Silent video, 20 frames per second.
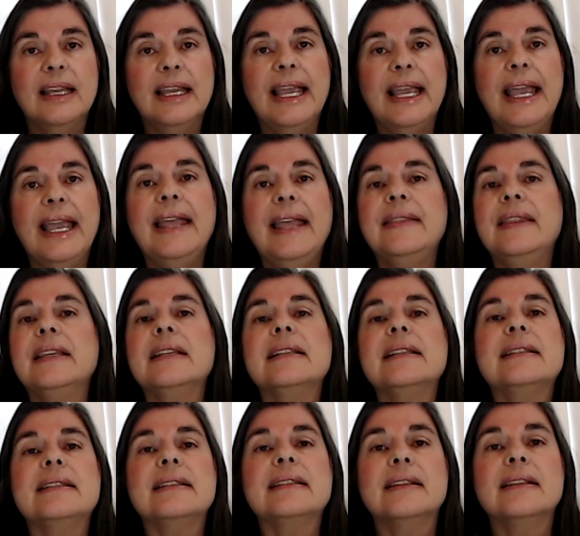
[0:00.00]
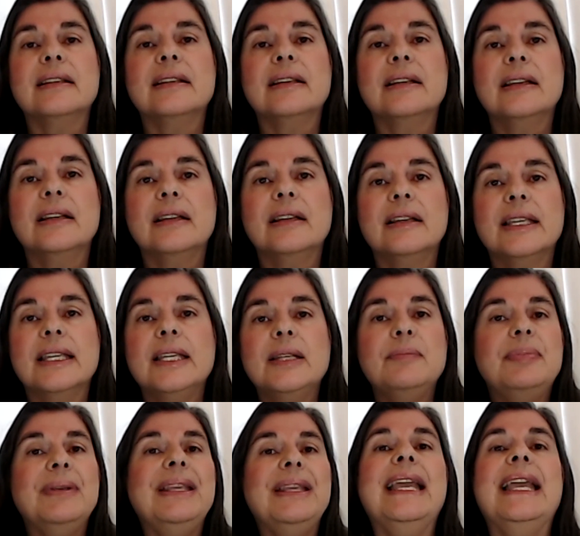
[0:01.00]
And this can
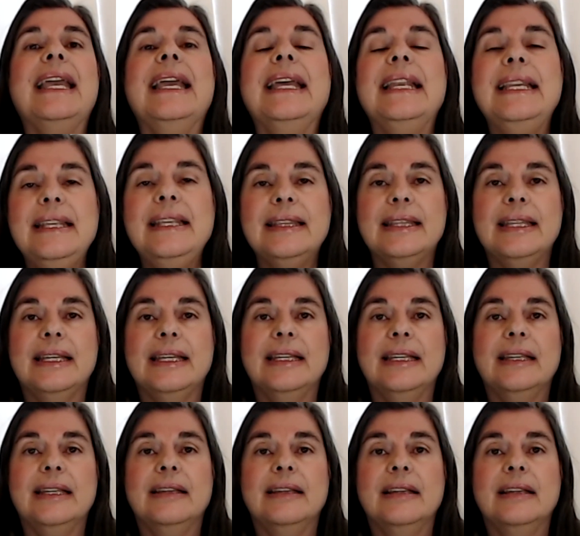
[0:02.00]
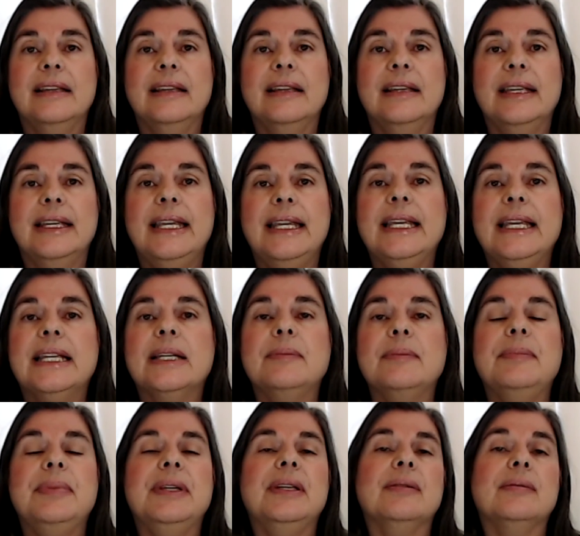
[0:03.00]
be anything. It can
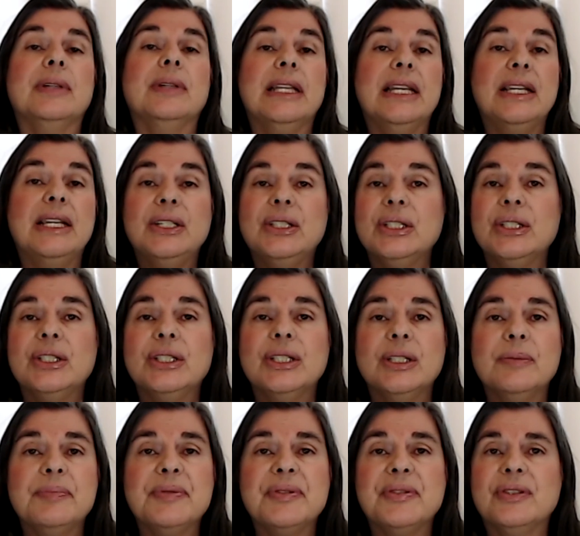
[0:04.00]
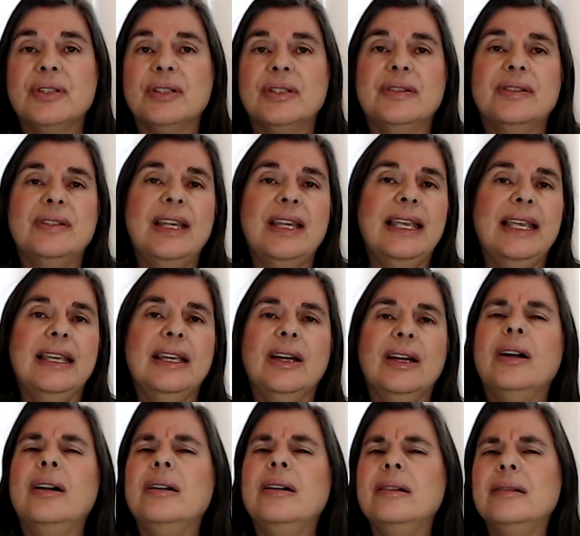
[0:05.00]
be in relationships, just saying,
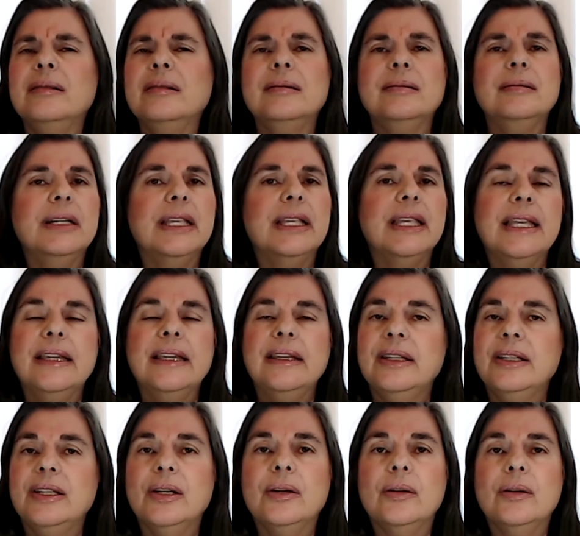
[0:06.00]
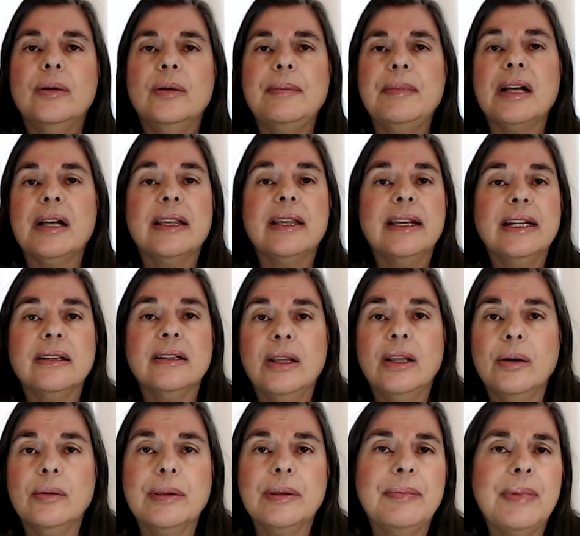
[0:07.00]
oh, you know, I'm not getting
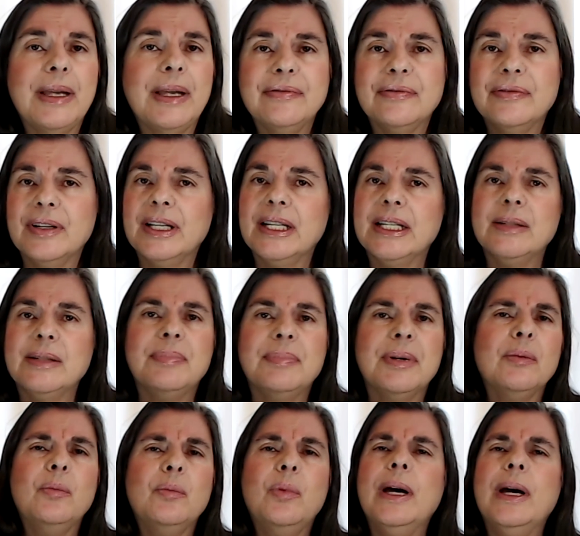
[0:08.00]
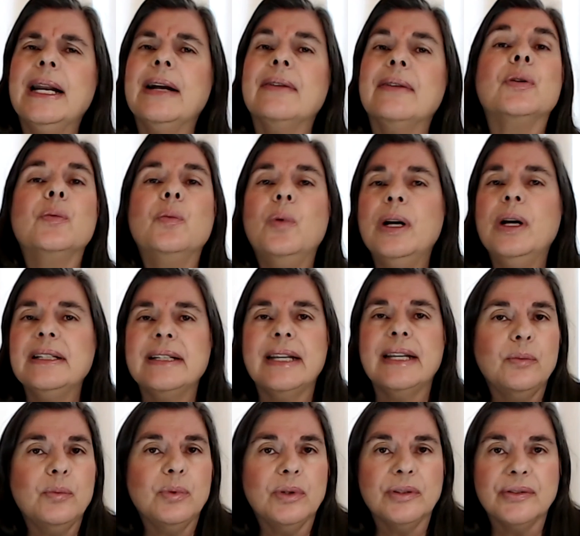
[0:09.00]
along with my friend, but whatever, one day
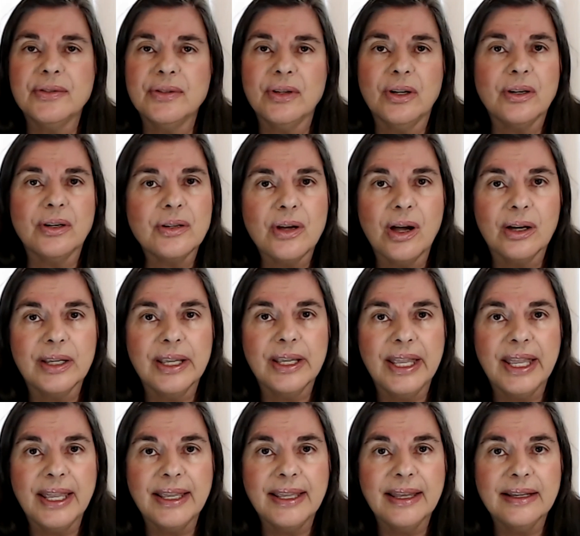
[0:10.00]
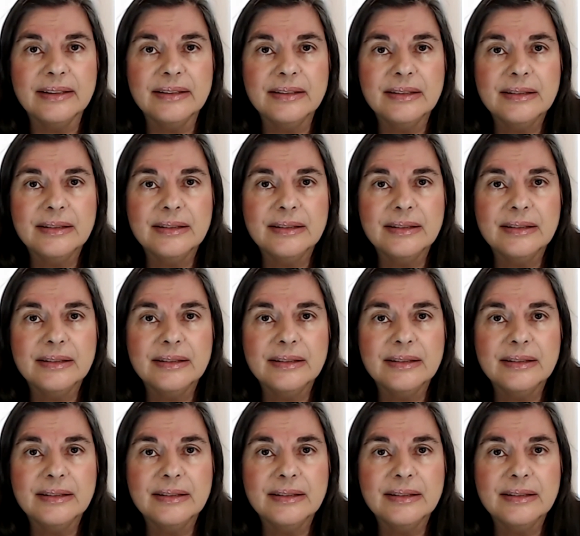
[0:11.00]
we'll start talking again.